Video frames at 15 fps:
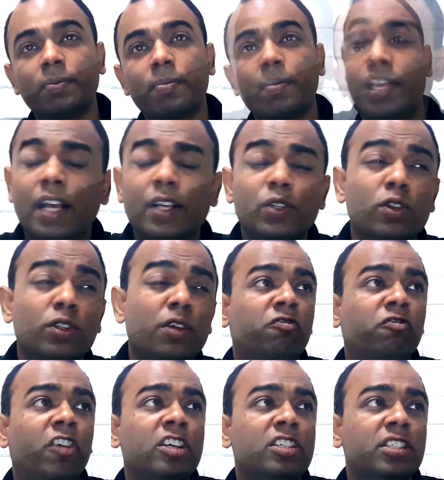Yeah, so the
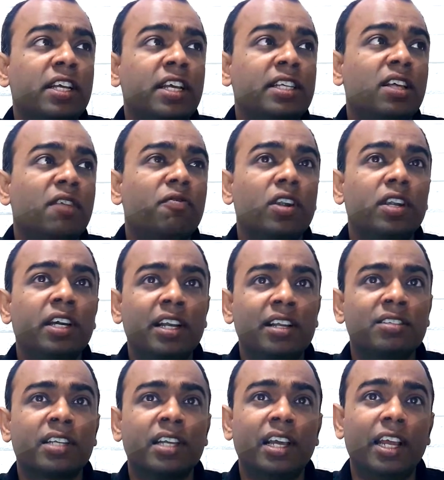first thing is the vertical
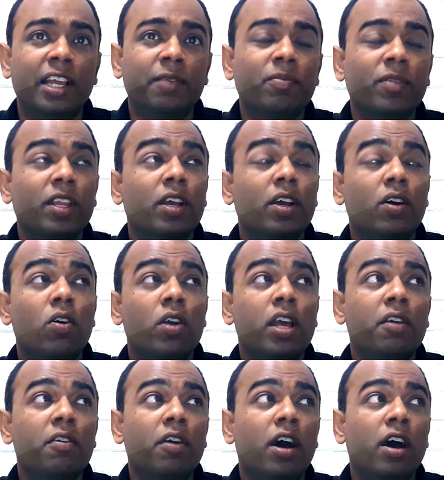scaling.
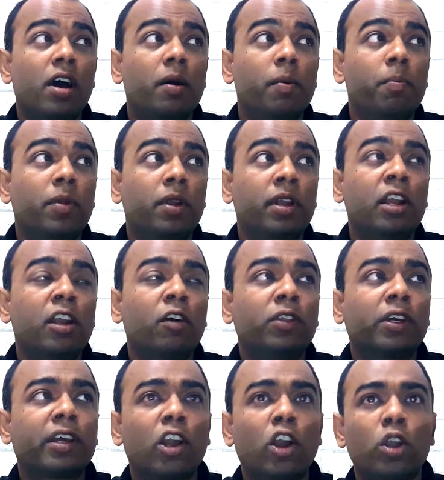Okay, uh, none of the
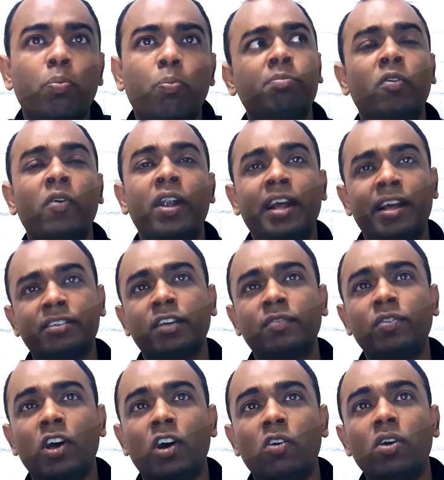cloud provider as of
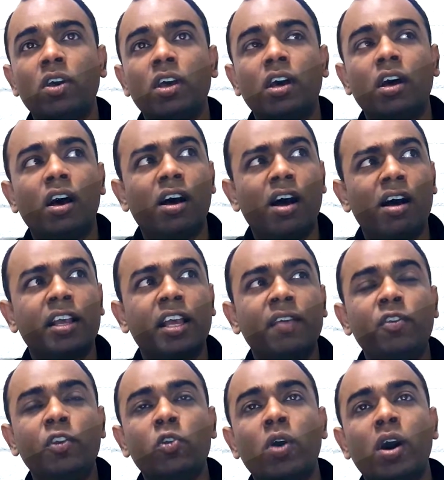now uh, give
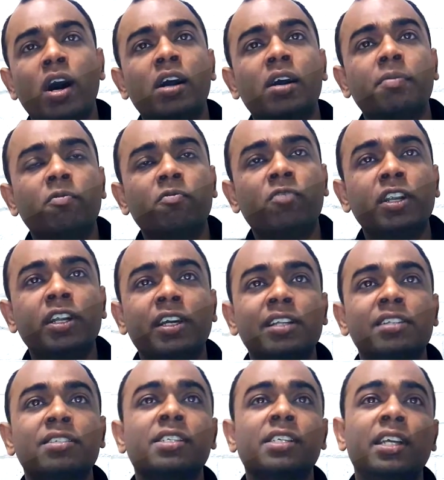you a
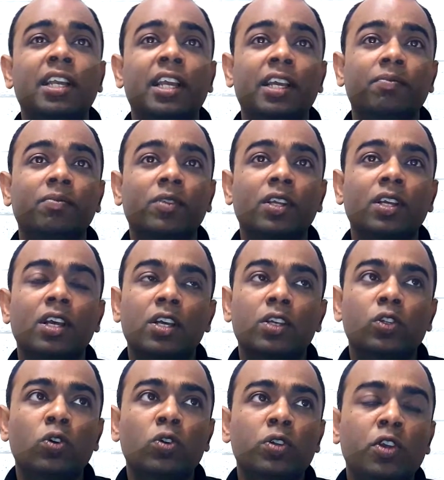vertical scaling.
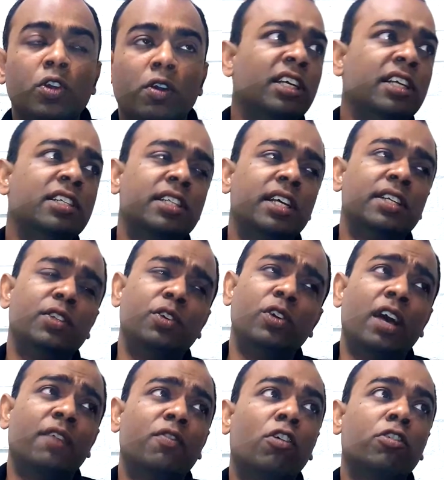So you, for instance, you
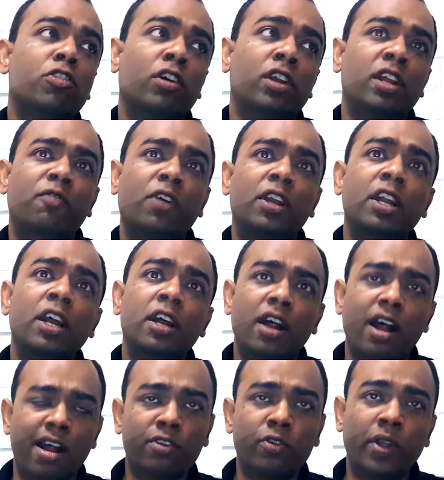have only one
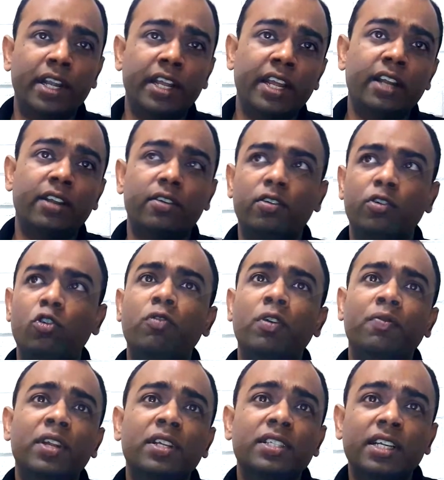a 28,
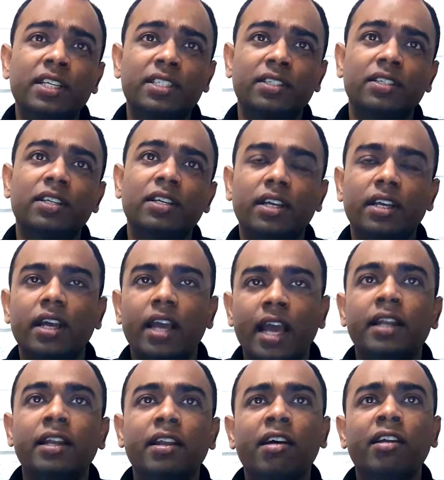256
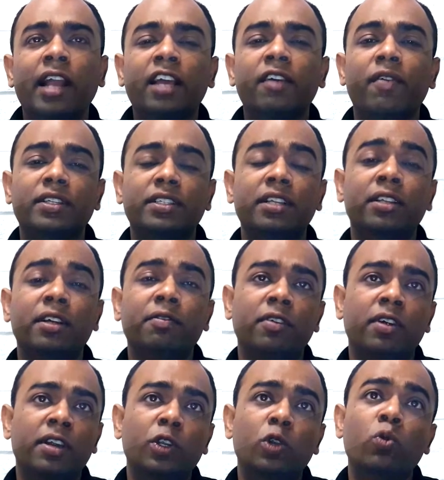and a uh, likewise in the
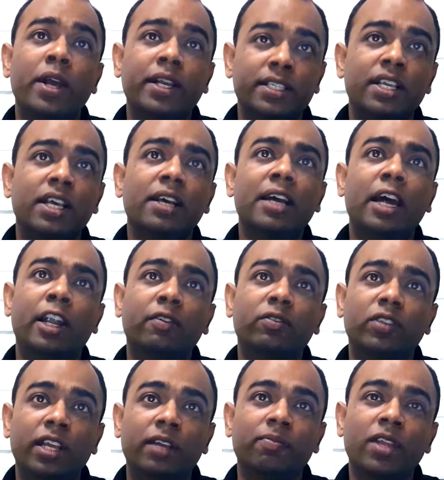uh, 2x kind of
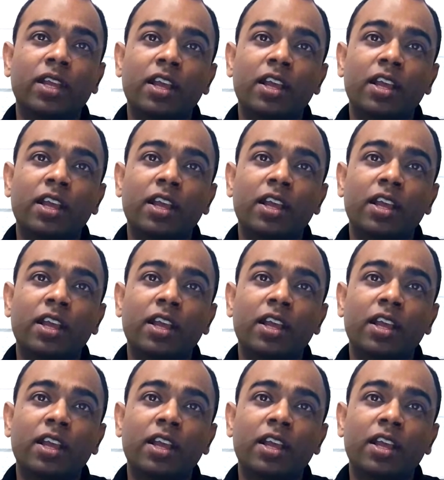thing.